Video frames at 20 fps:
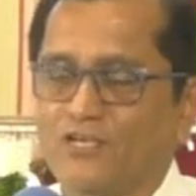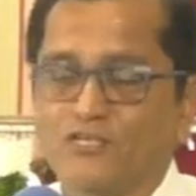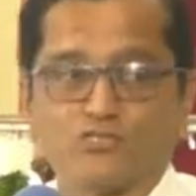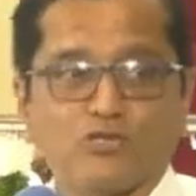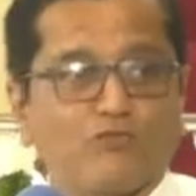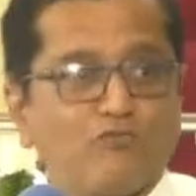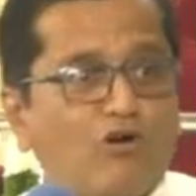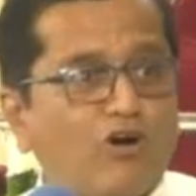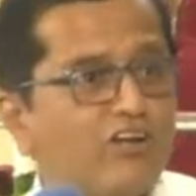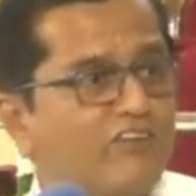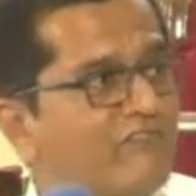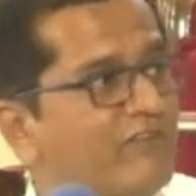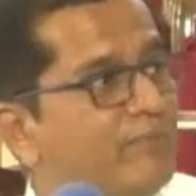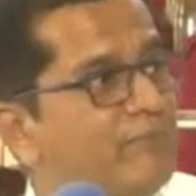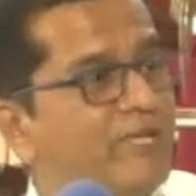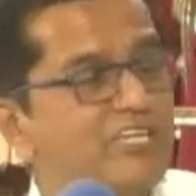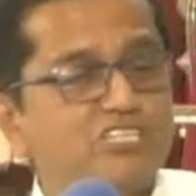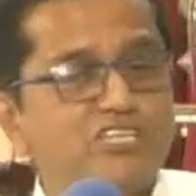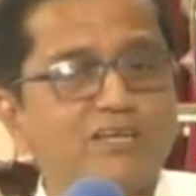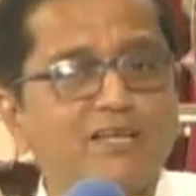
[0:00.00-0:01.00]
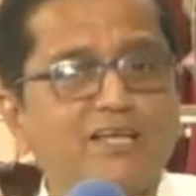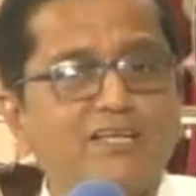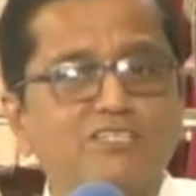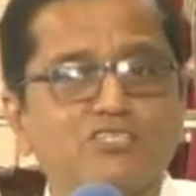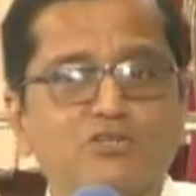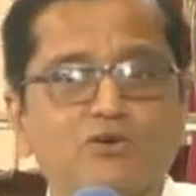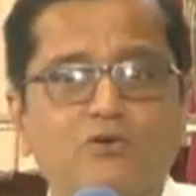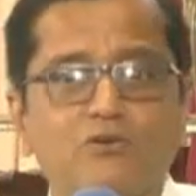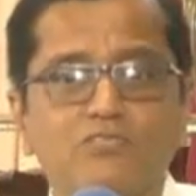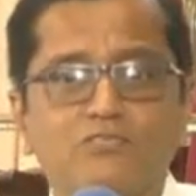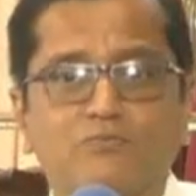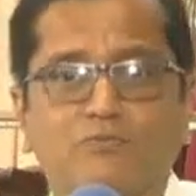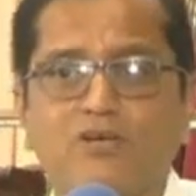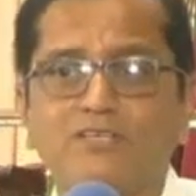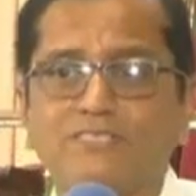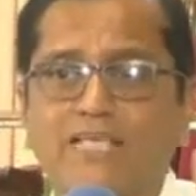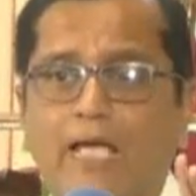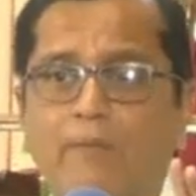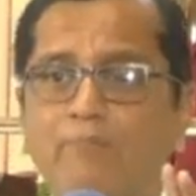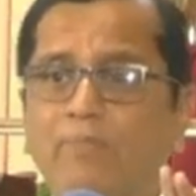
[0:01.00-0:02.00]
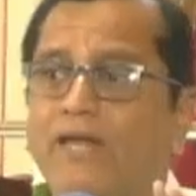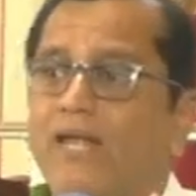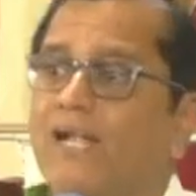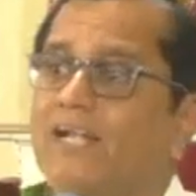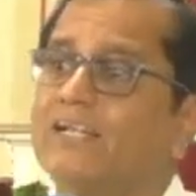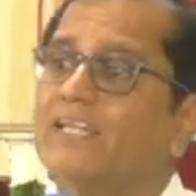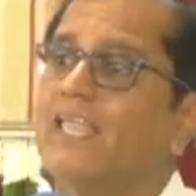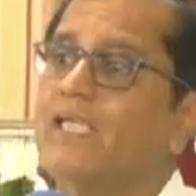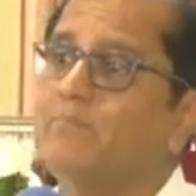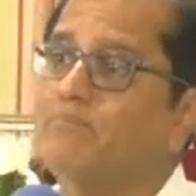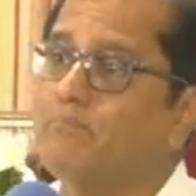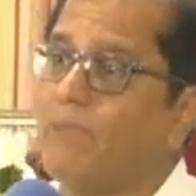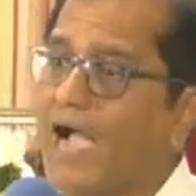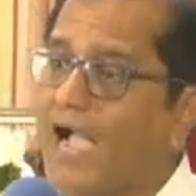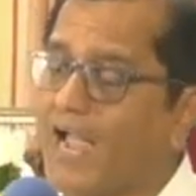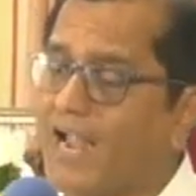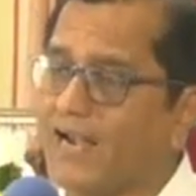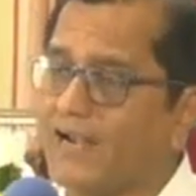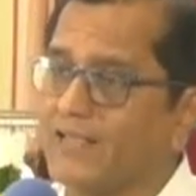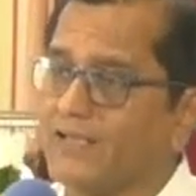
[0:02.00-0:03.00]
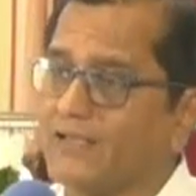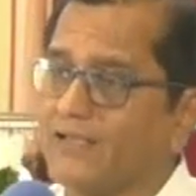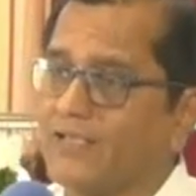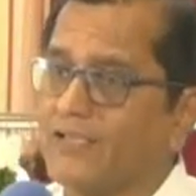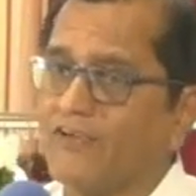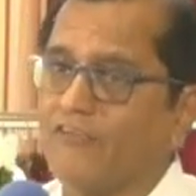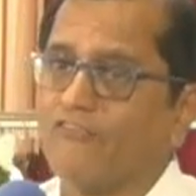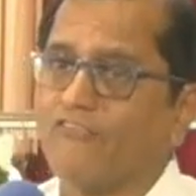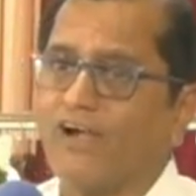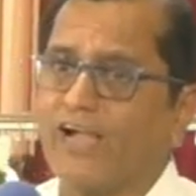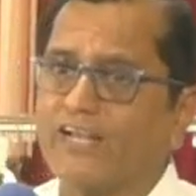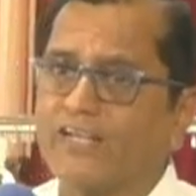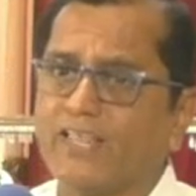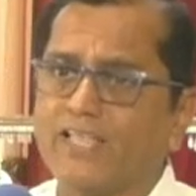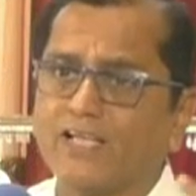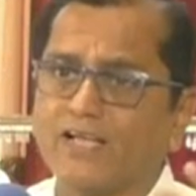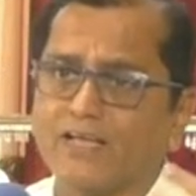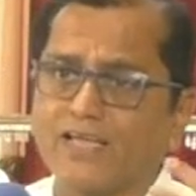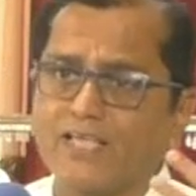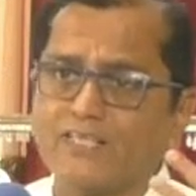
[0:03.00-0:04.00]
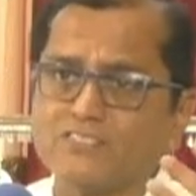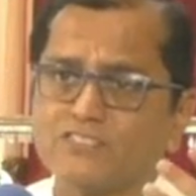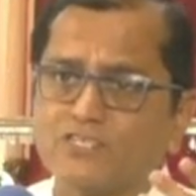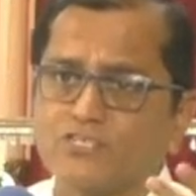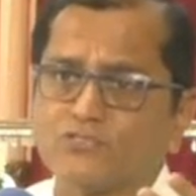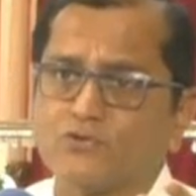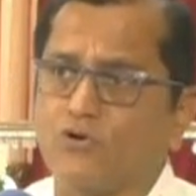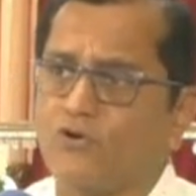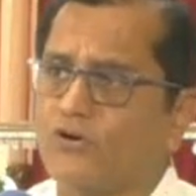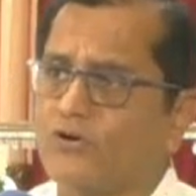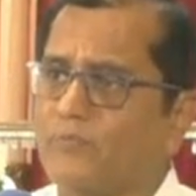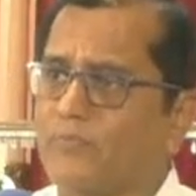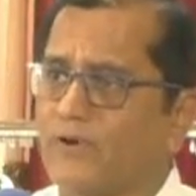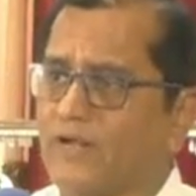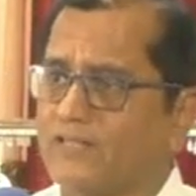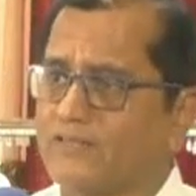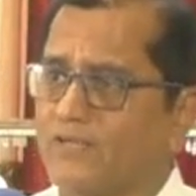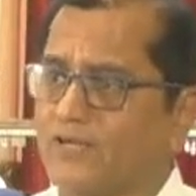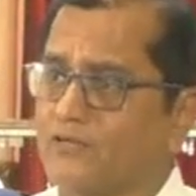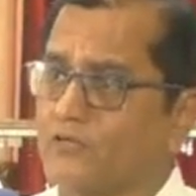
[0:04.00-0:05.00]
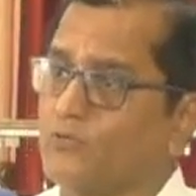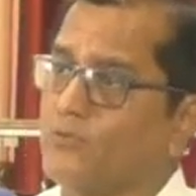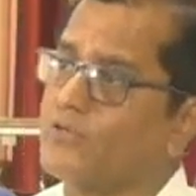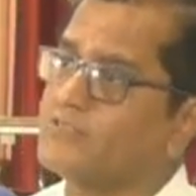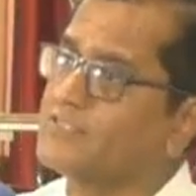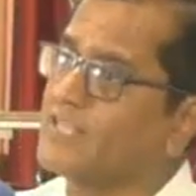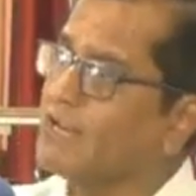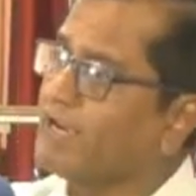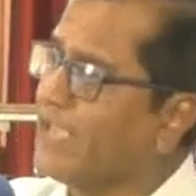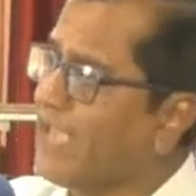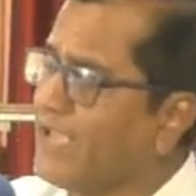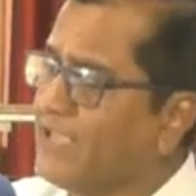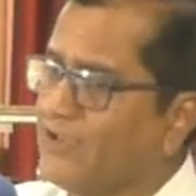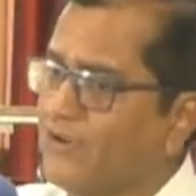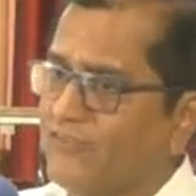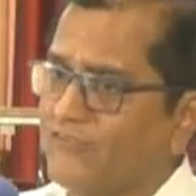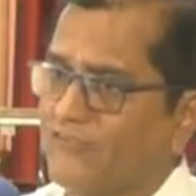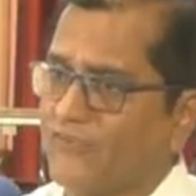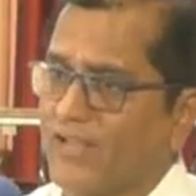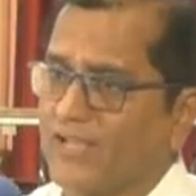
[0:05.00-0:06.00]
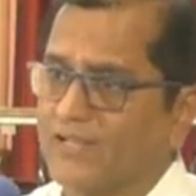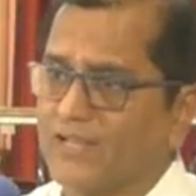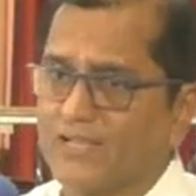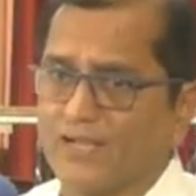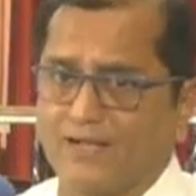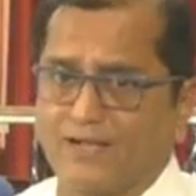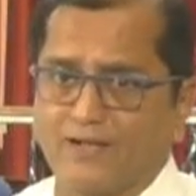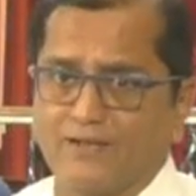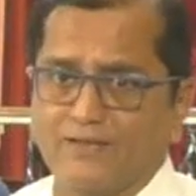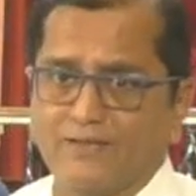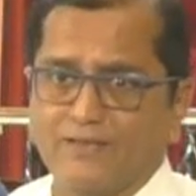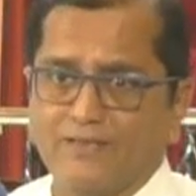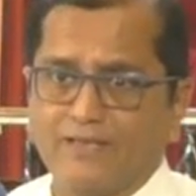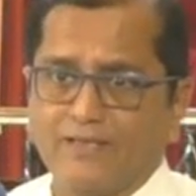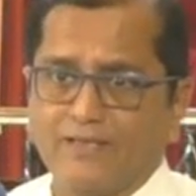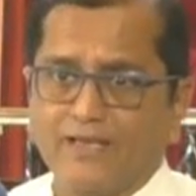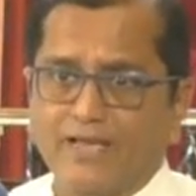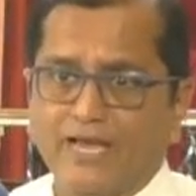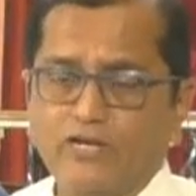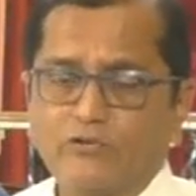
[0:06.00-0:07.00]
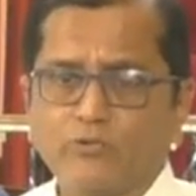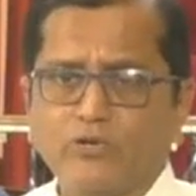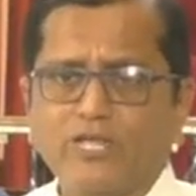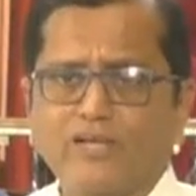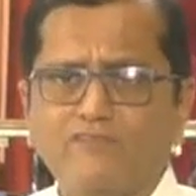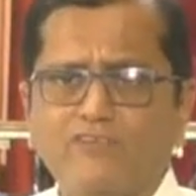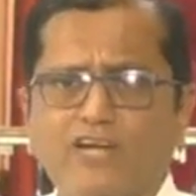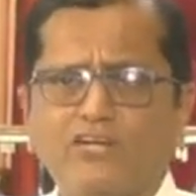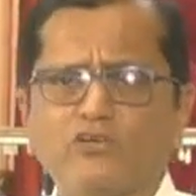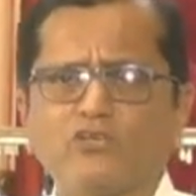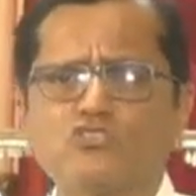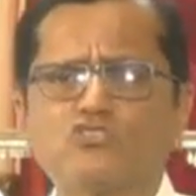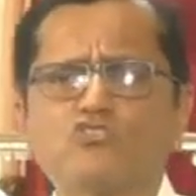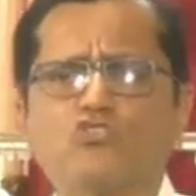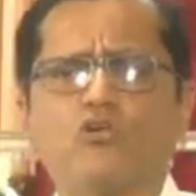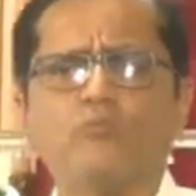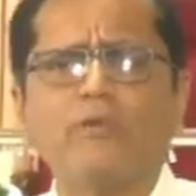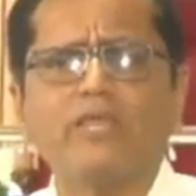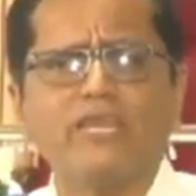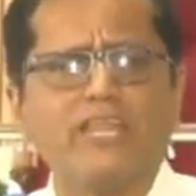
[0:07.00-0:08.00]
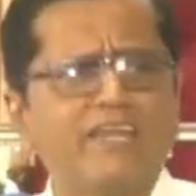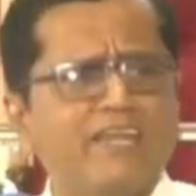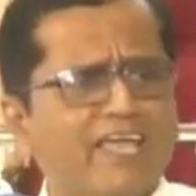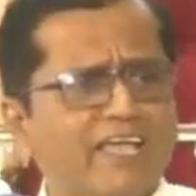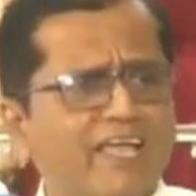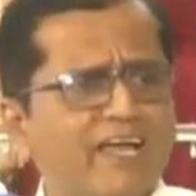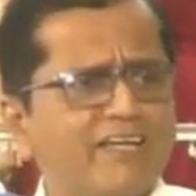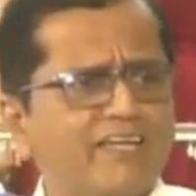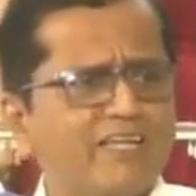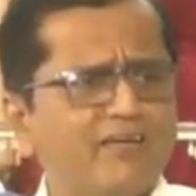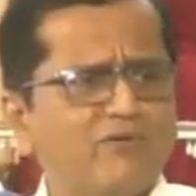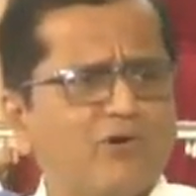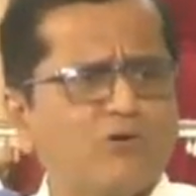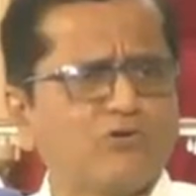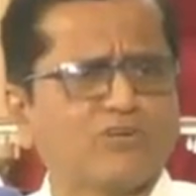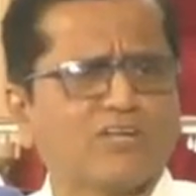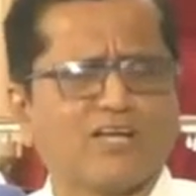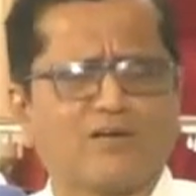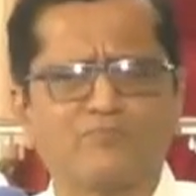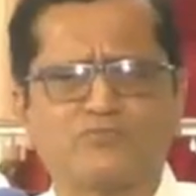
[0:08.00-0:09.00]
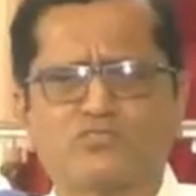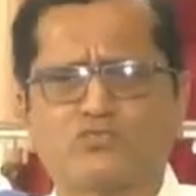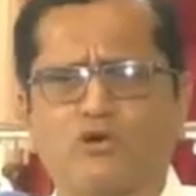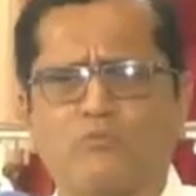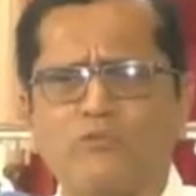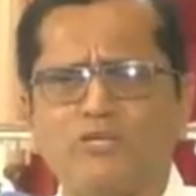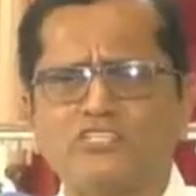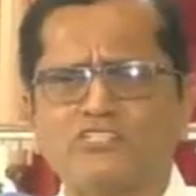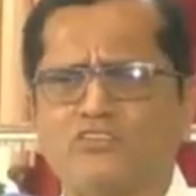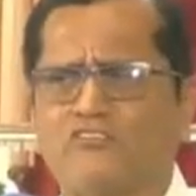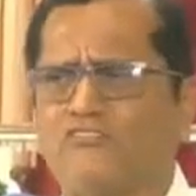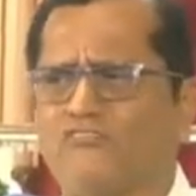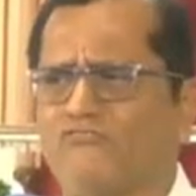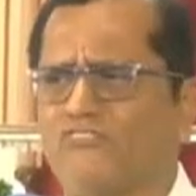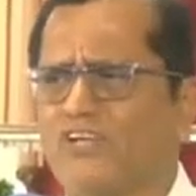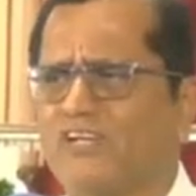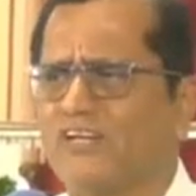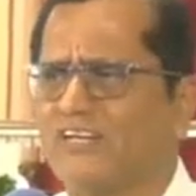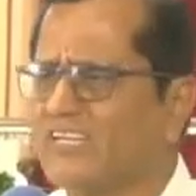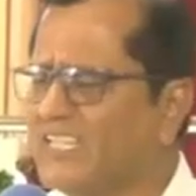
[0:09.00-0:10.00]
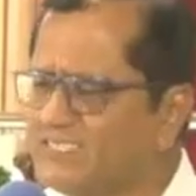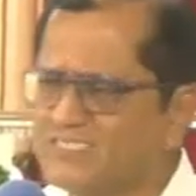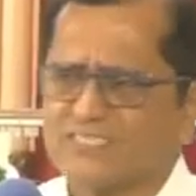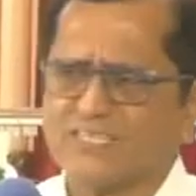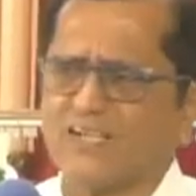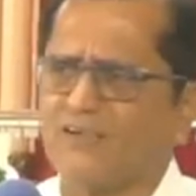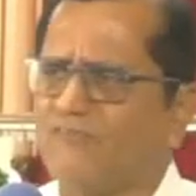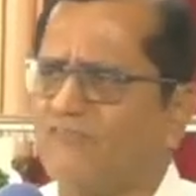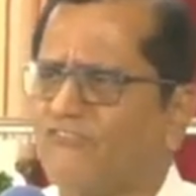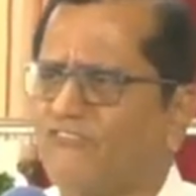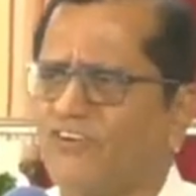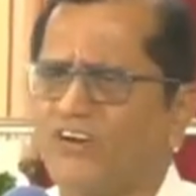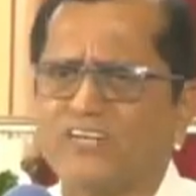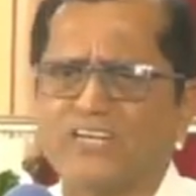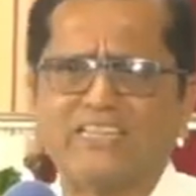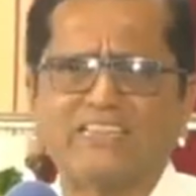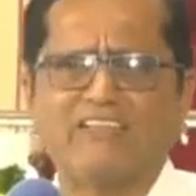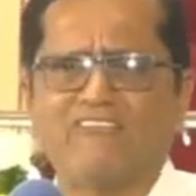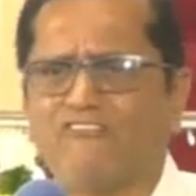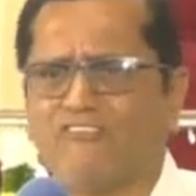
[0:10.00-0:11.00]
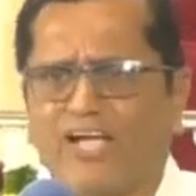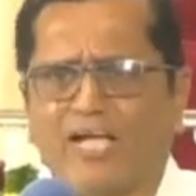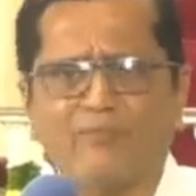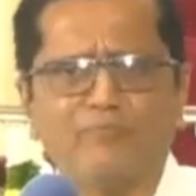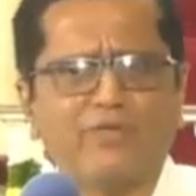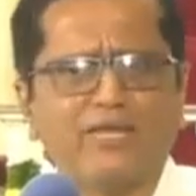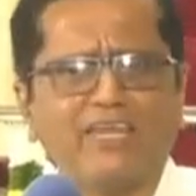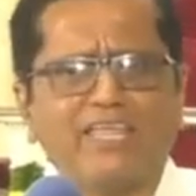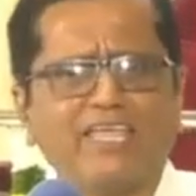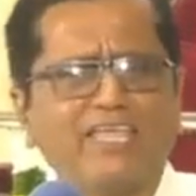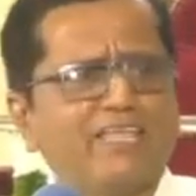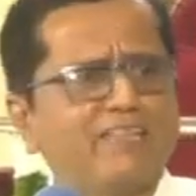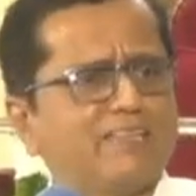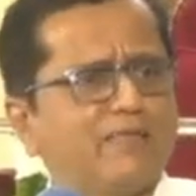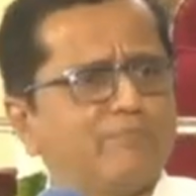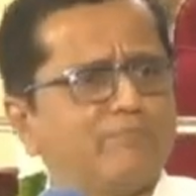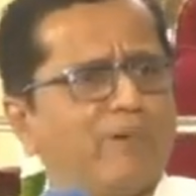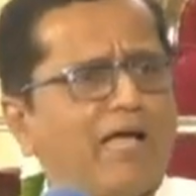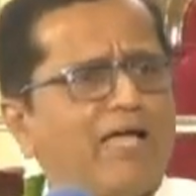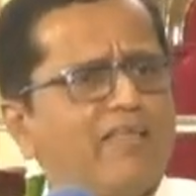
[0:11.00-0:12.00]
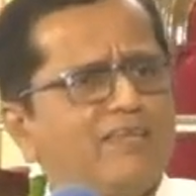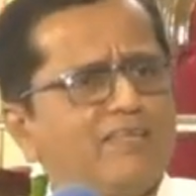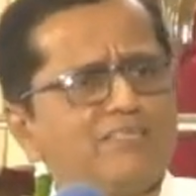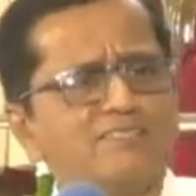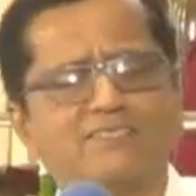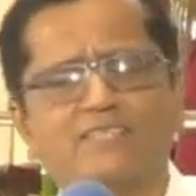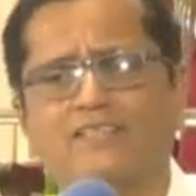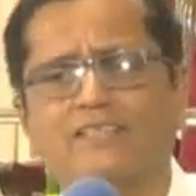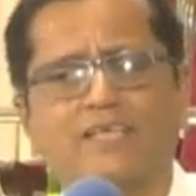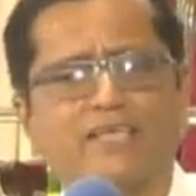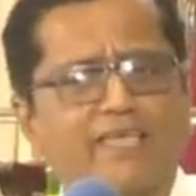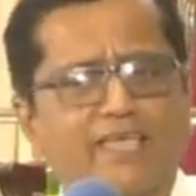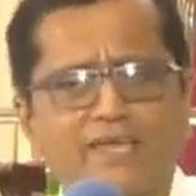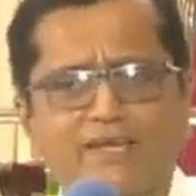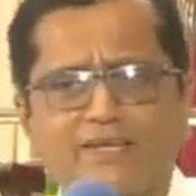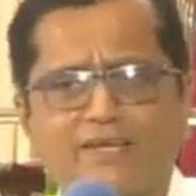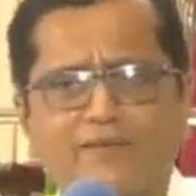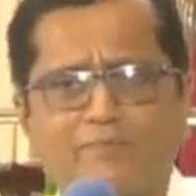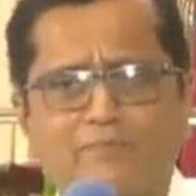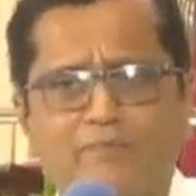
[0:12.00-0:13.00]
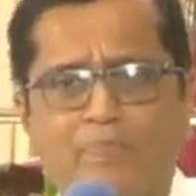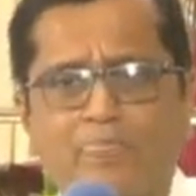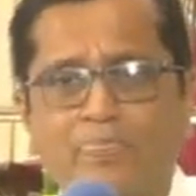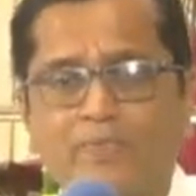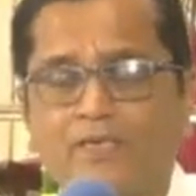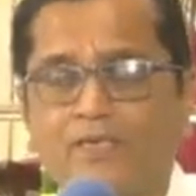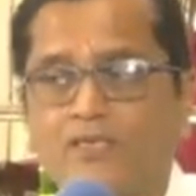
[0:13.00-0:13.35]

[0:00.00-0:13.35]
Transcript: So, what Vibhishana chose was apparently bad, fighting against his own brother, who was the king of Lanka. It would have led to so many negative outcomes, so much of discomfort in the family, in the palace, in the kingdom.